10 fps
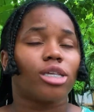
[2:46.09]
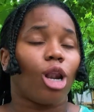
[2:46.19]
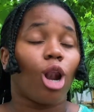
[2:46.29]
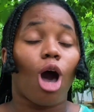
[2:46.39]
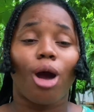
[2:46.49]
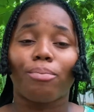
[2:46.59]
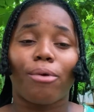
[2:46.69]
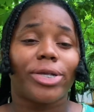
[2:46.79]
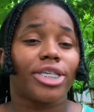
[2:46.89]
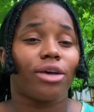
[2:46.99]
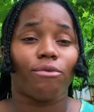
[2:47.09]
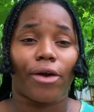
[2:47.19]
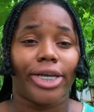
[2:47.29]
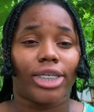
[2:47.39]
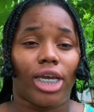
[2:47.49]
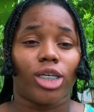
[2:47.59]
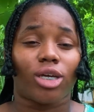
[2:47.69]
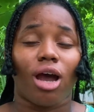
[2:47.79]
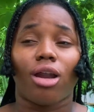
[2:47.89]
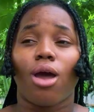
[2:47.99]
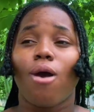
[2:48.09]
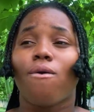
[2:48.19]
long process of orientation